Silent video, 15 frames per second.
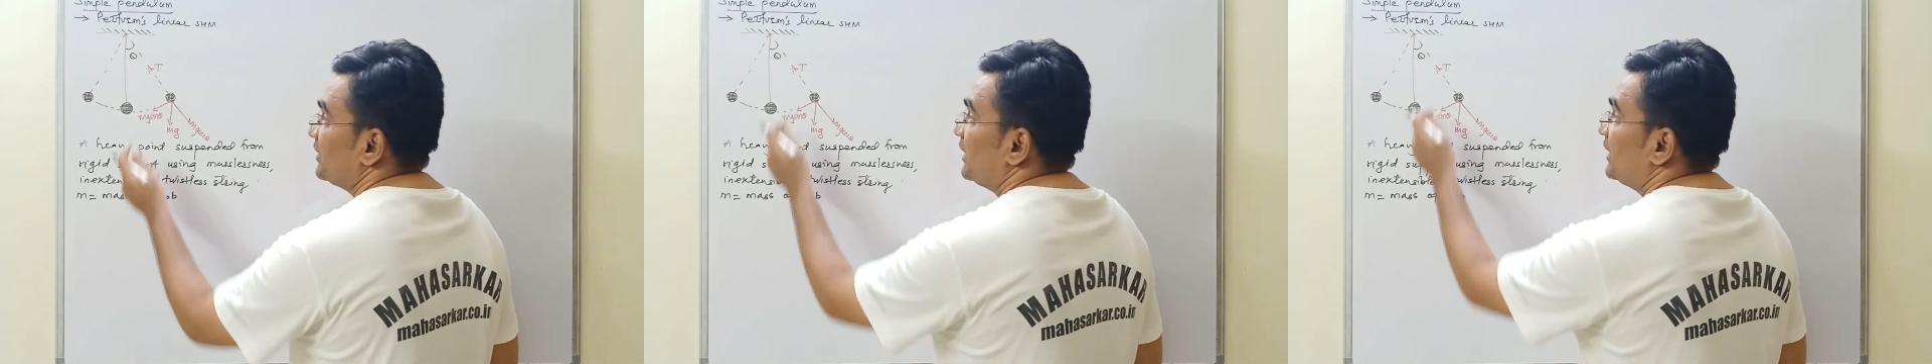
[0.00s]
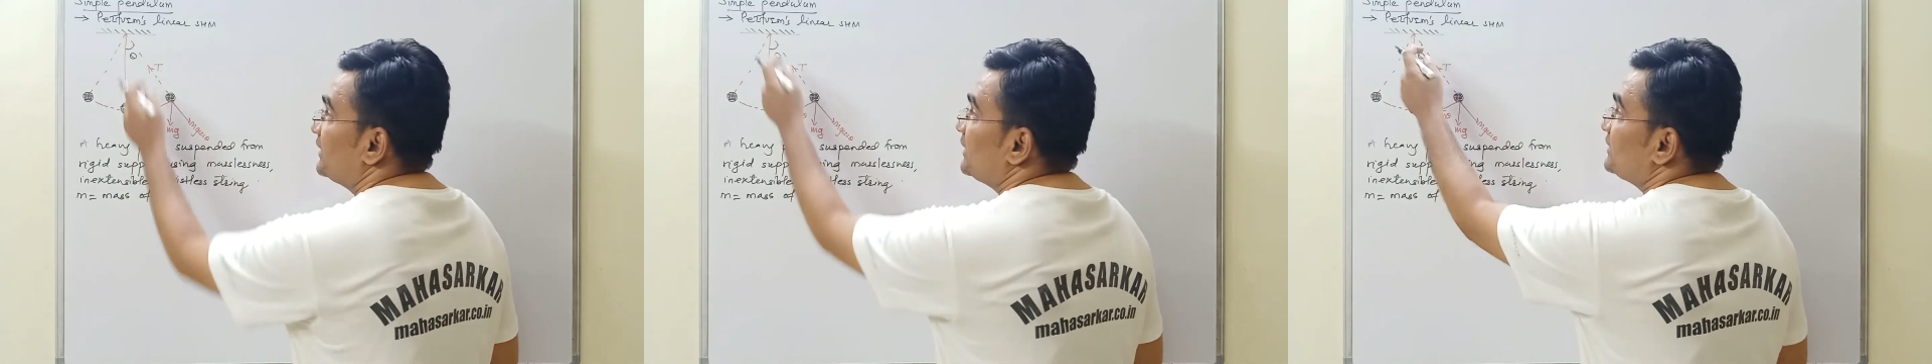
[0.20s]

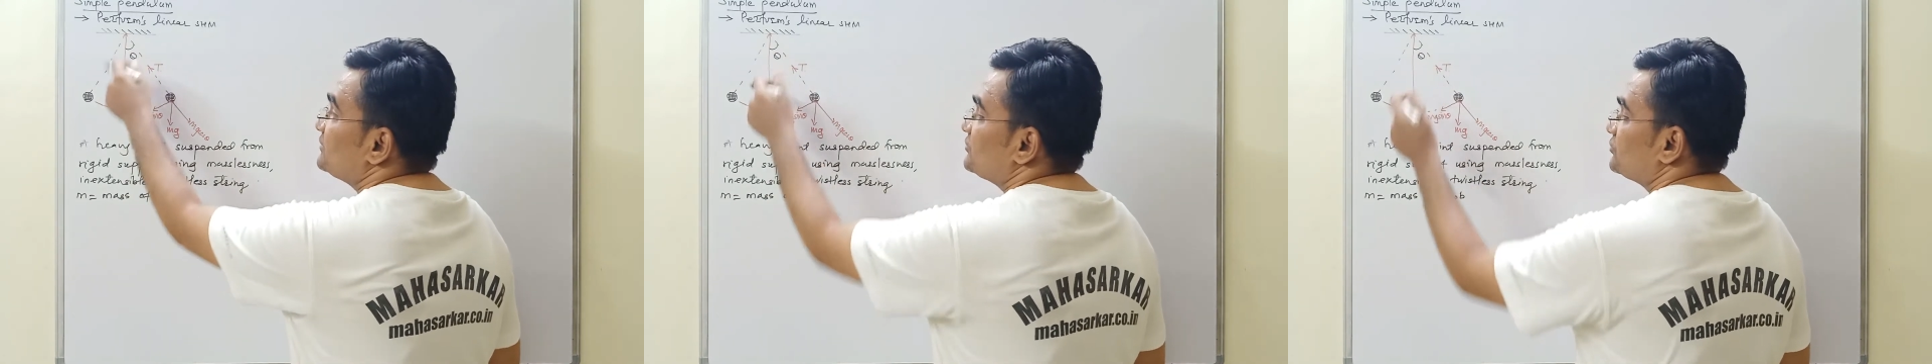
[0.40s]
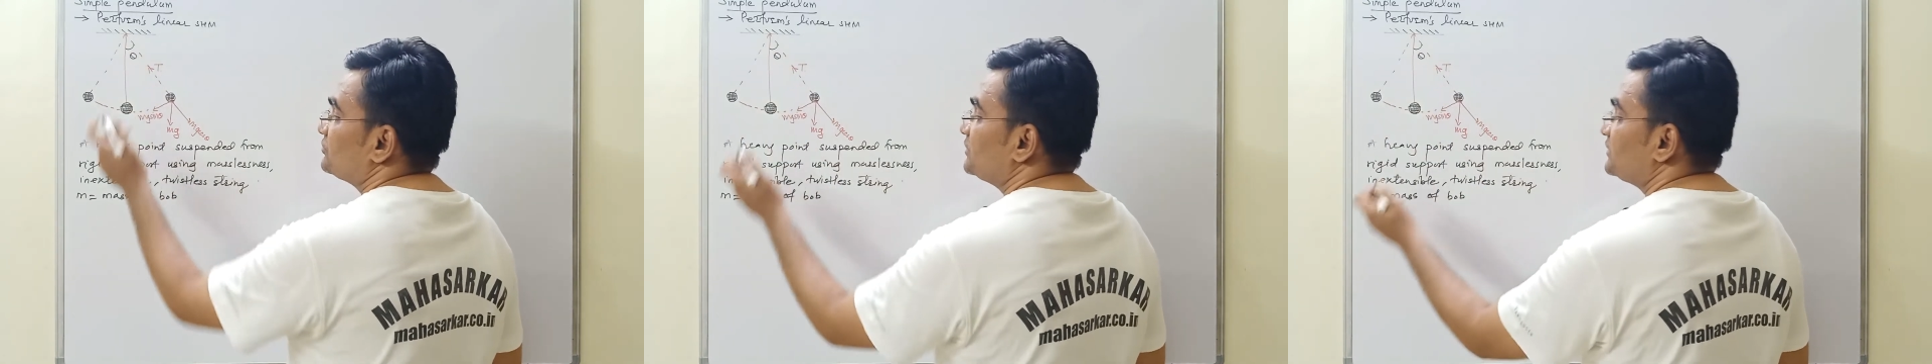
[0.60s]

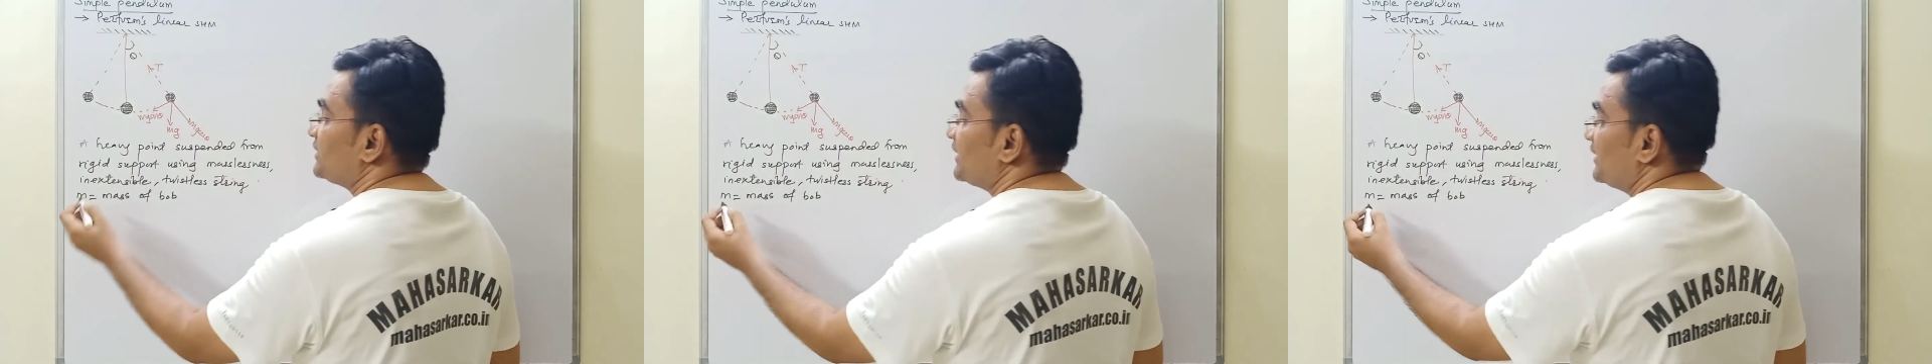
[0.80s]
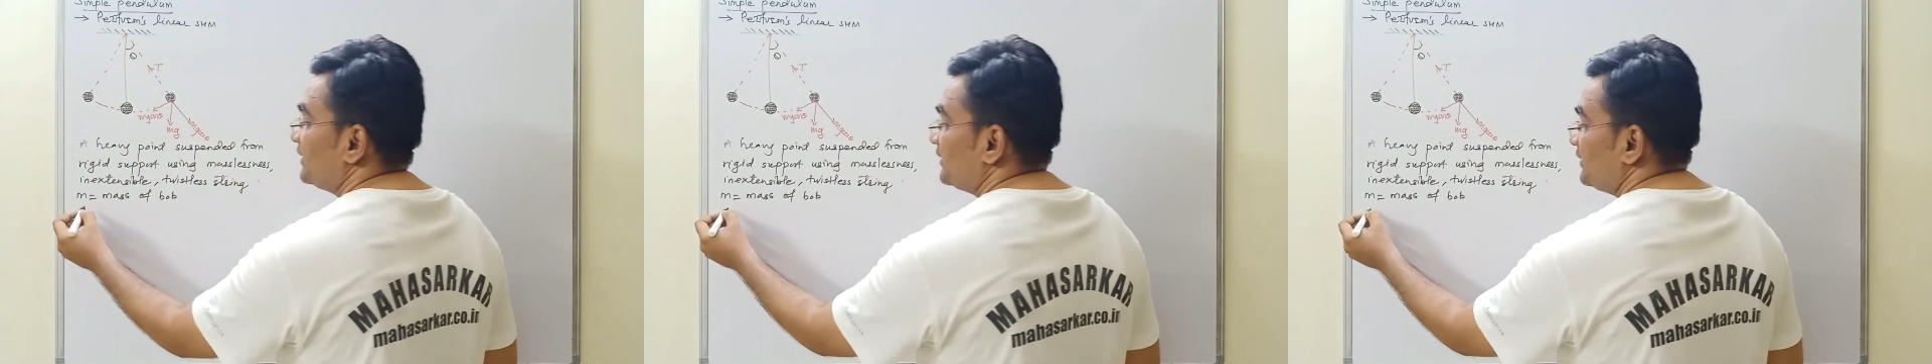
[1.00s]
attached to the
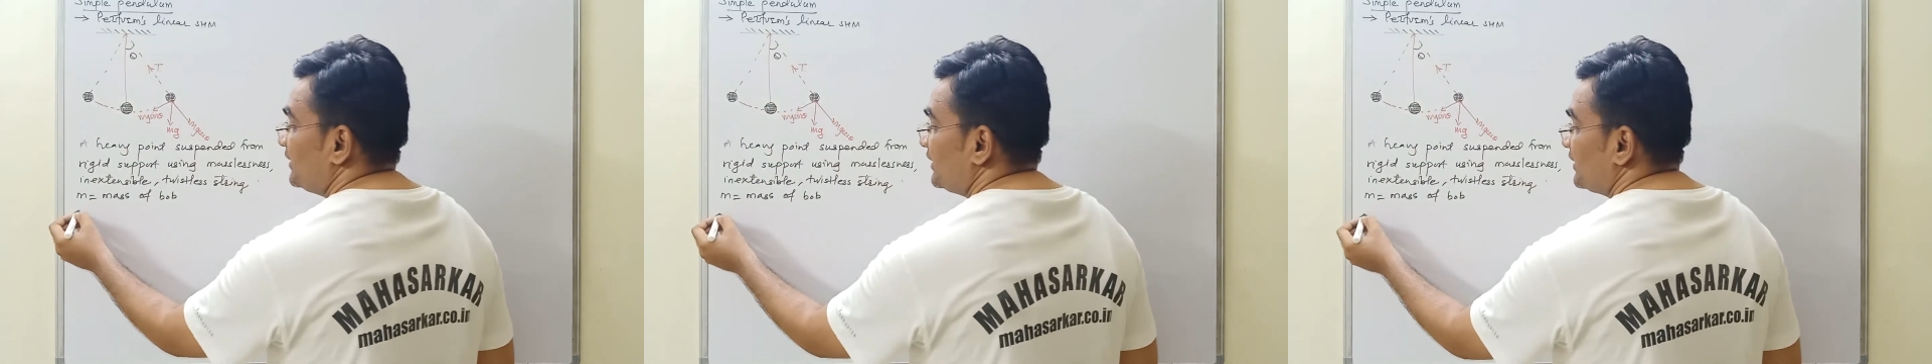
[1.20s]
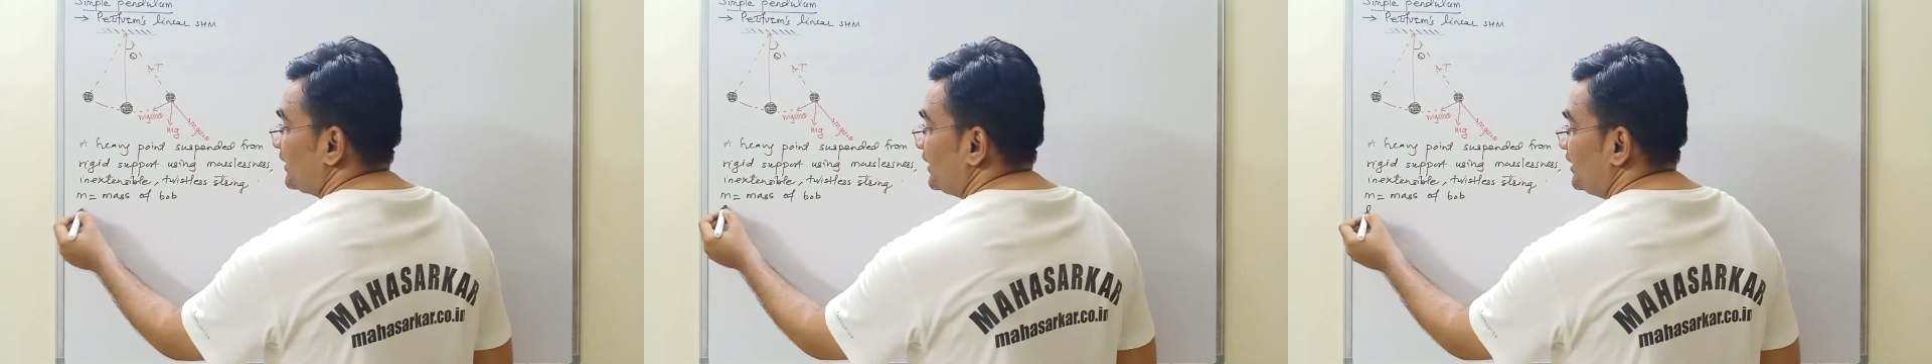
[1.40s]
thread,
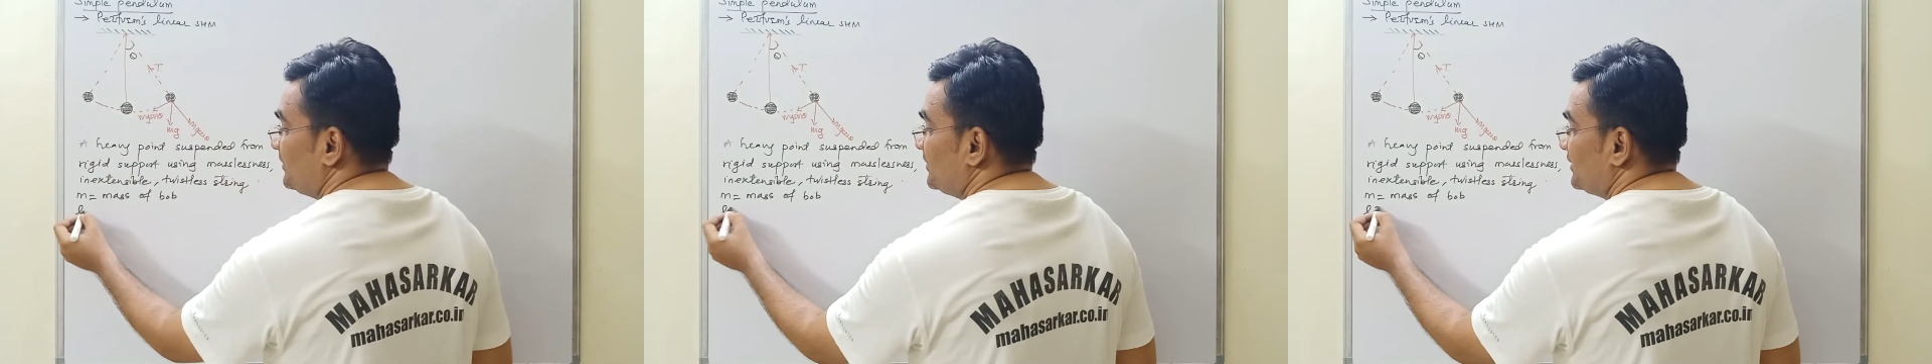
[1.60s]
let L